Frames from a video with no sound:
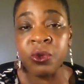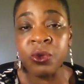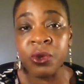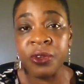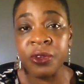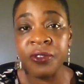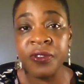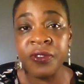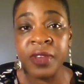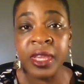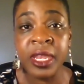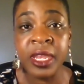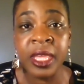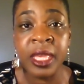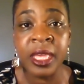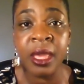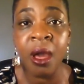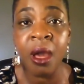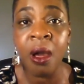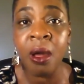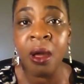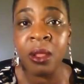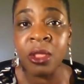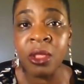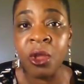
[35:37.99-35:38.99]
graffiti
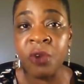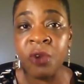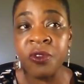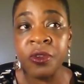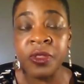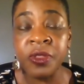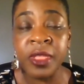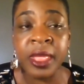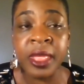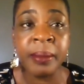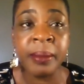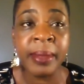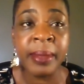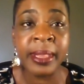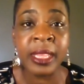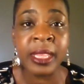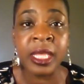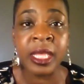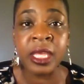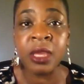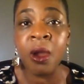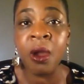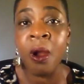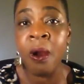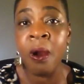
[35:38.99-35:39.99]
all over them and the
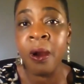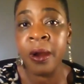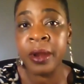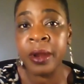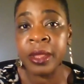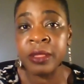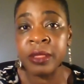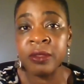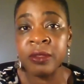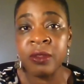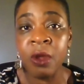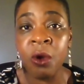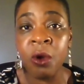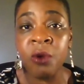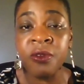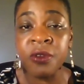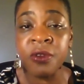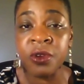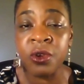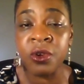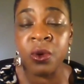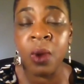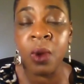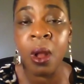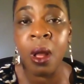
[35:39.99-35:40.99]
yard is
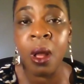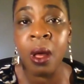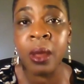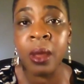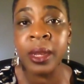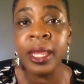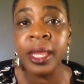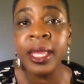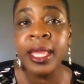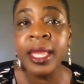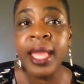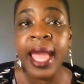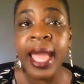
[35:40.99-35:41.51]
overgrown